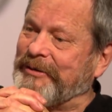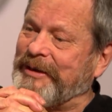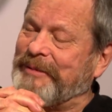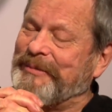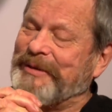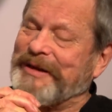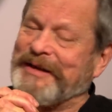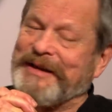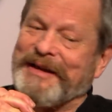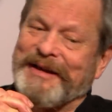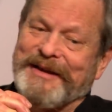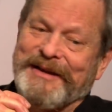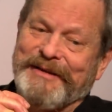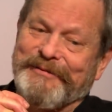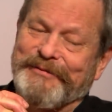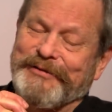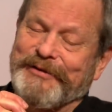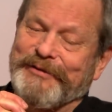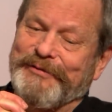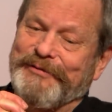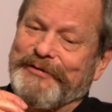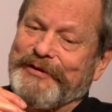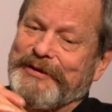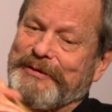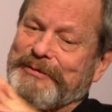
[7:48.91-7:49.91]
I mean, for
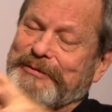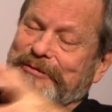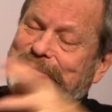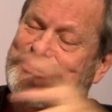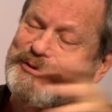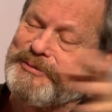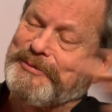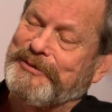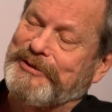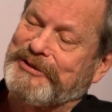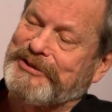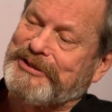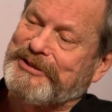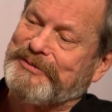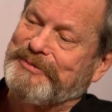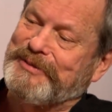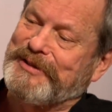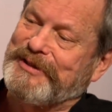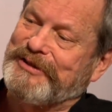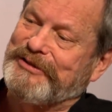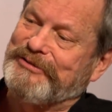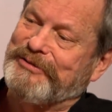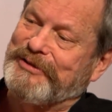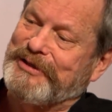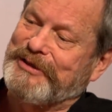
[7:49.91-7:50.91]
a film that was supposed to
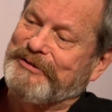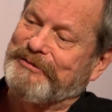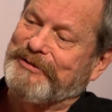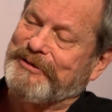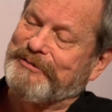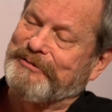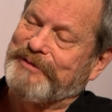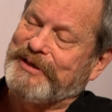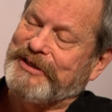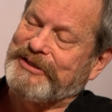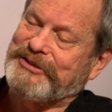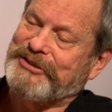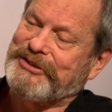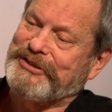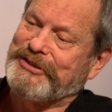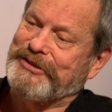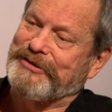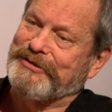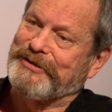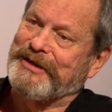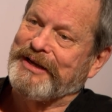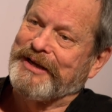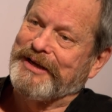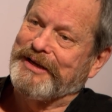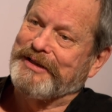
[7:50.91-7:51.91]
be a 21 week shoot,